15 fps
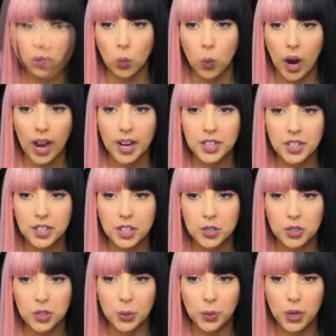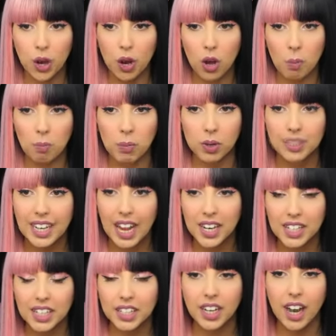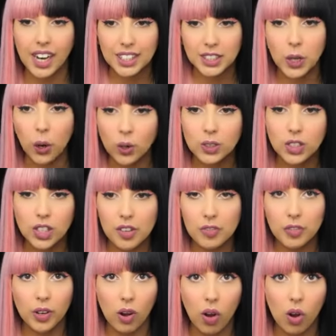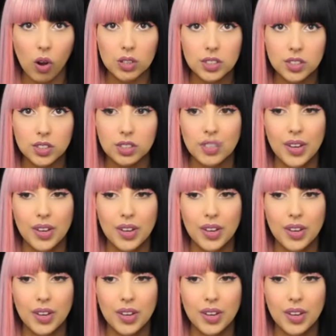Why didn't you come? Damn it, I totally forgot.